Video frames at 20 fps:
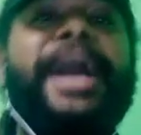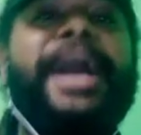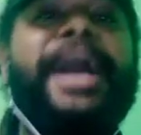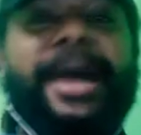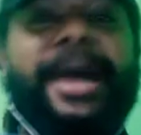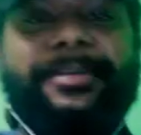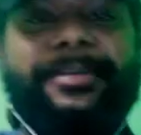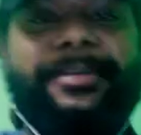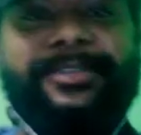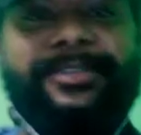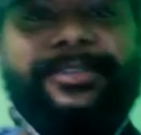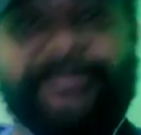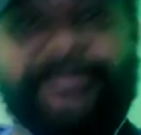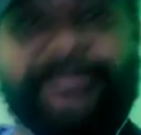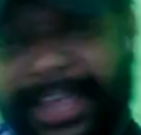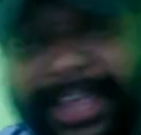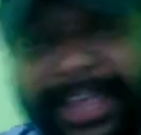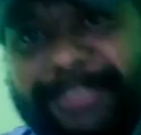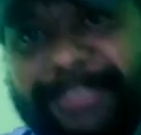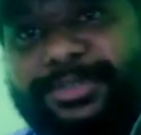I'm gonna
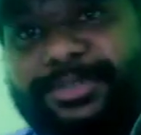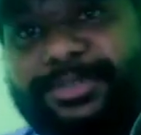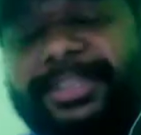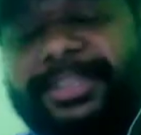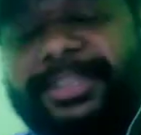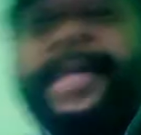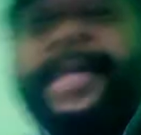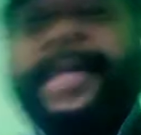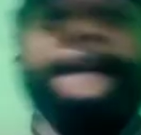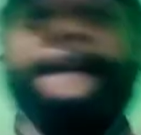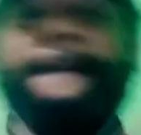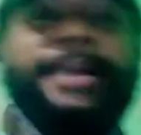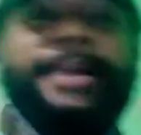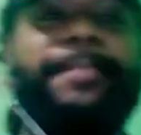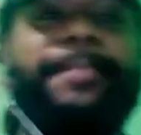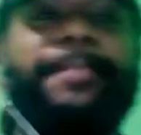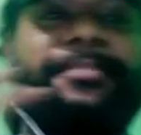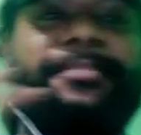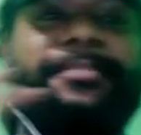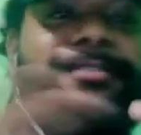react to it
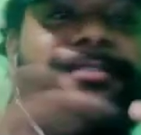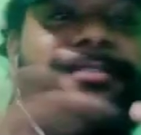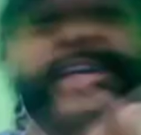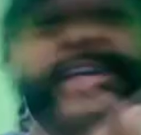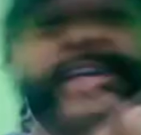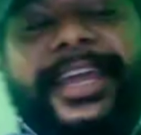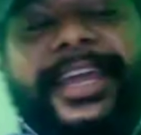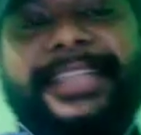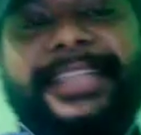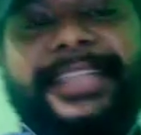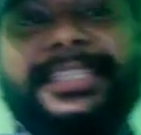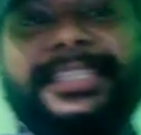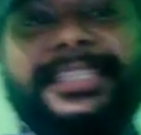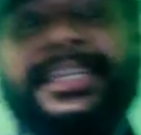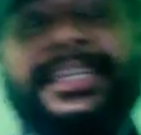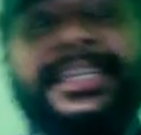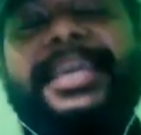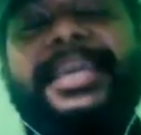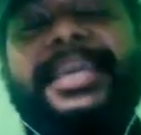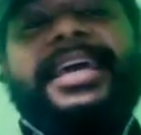but before that
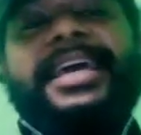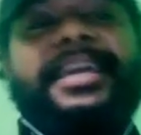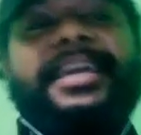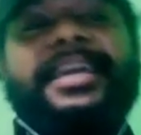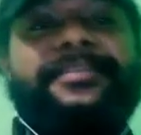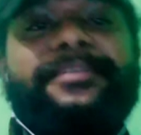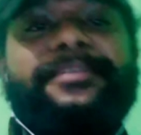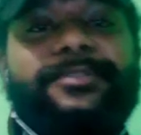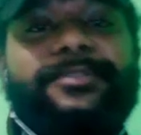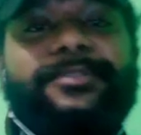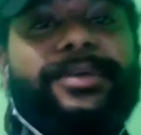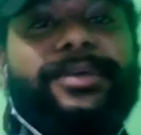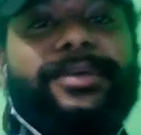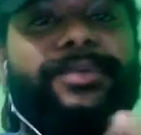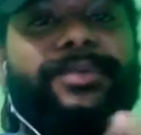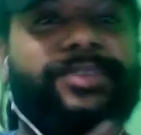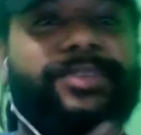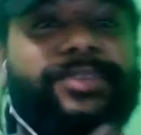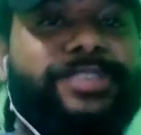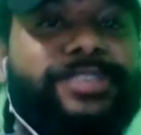if you want to
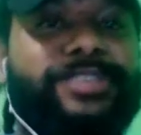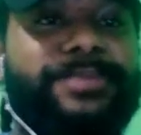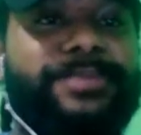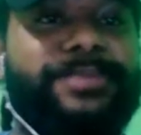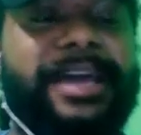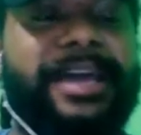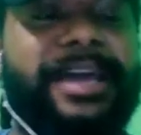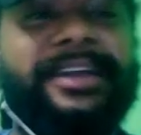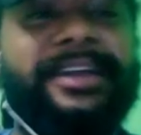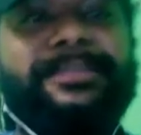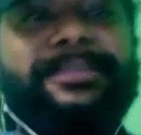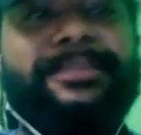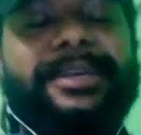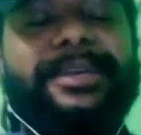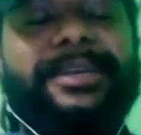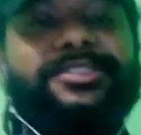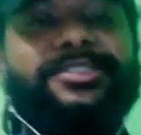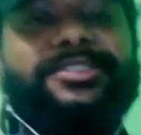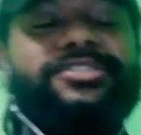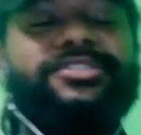reach me out in my
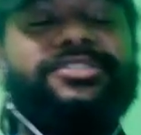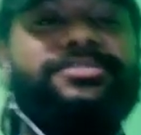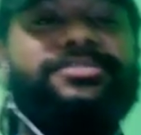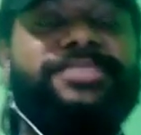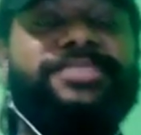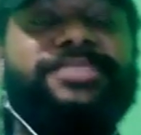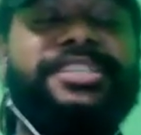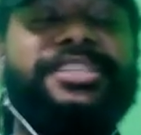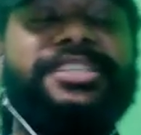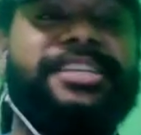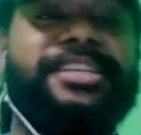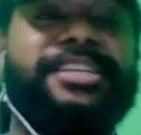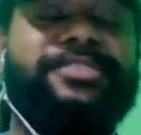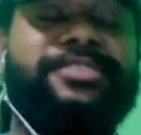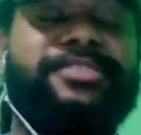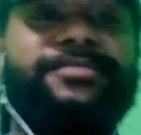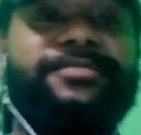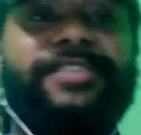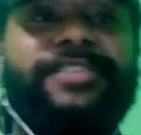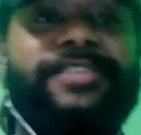social media,
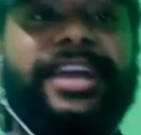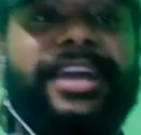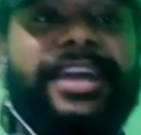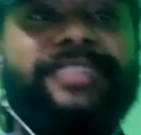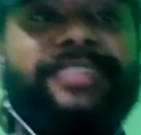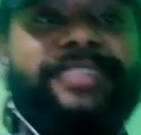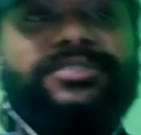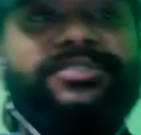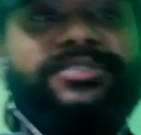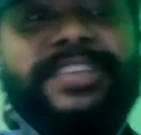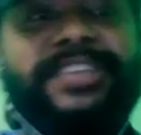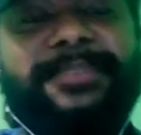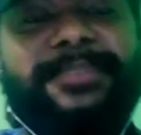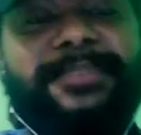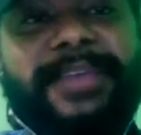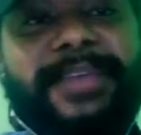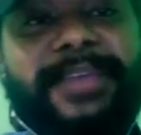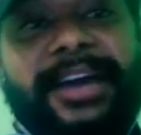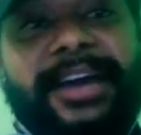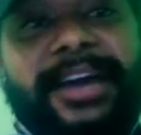don't forget to check
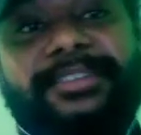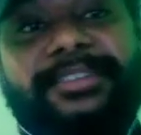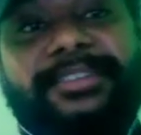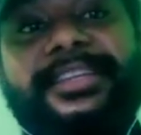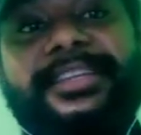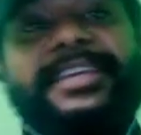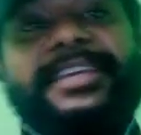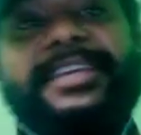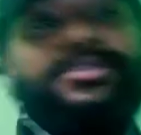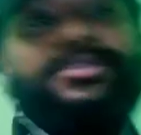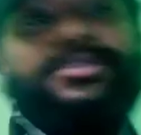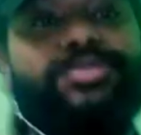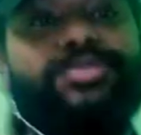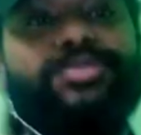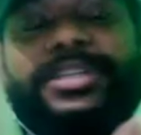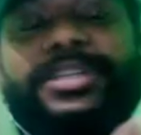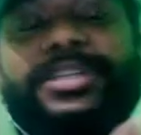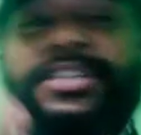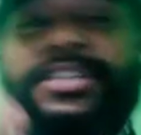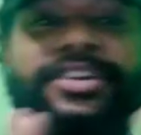me out in
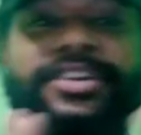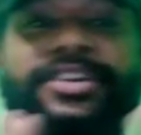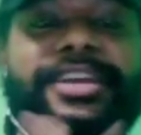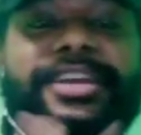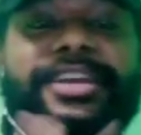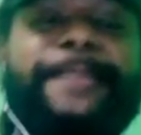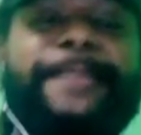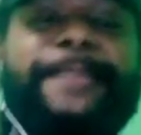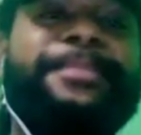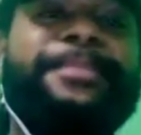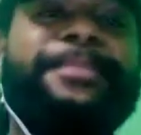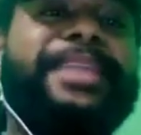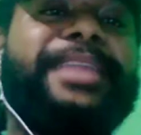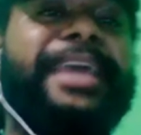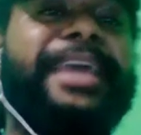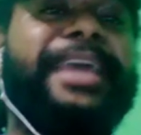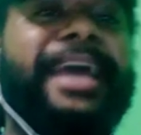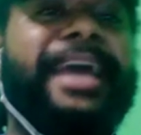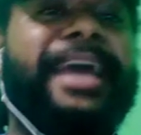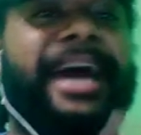Twitter
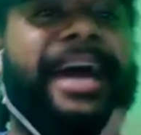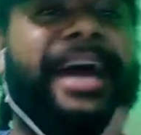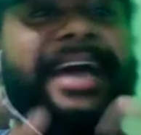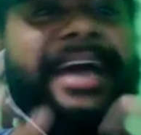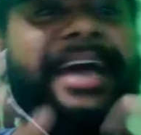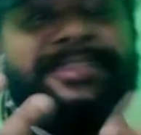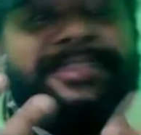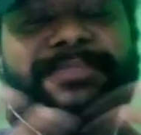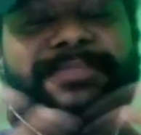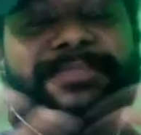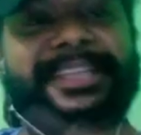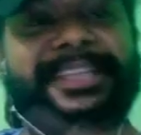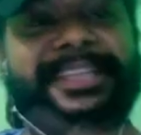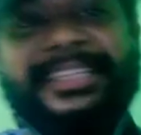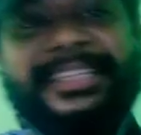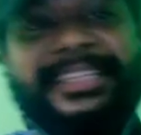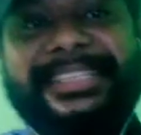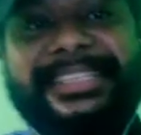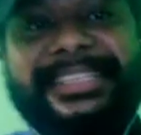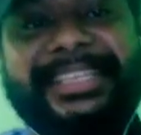at
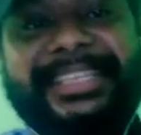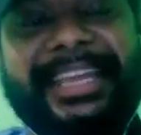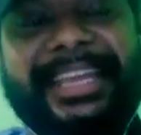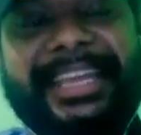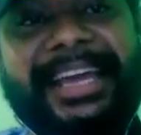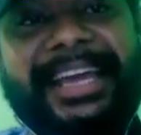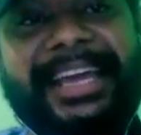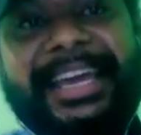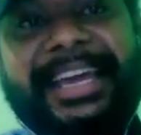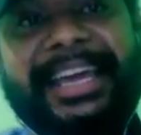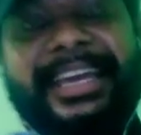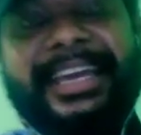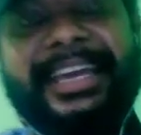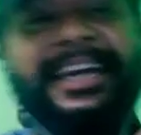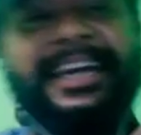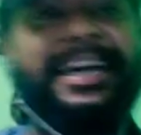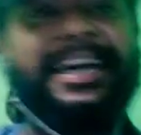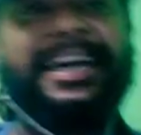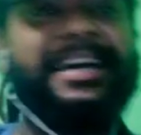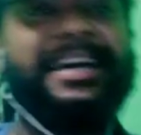Metin Cena,
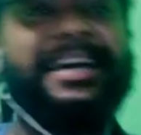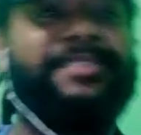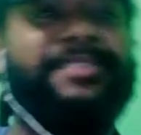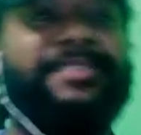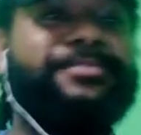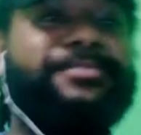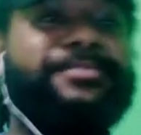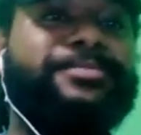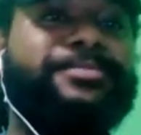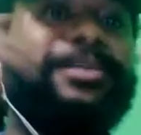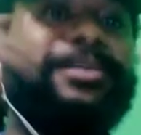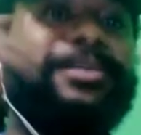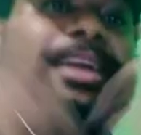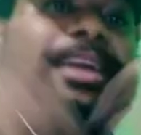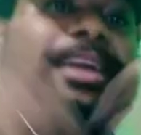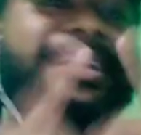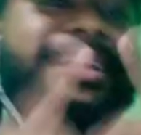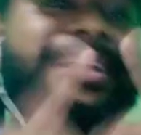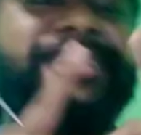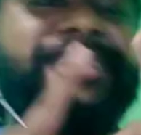uh,
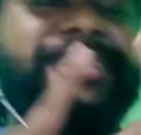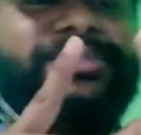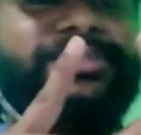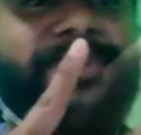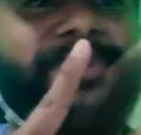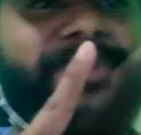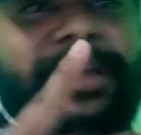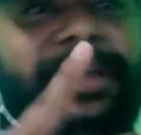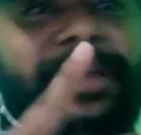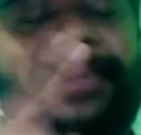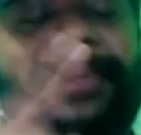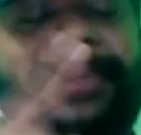Instagram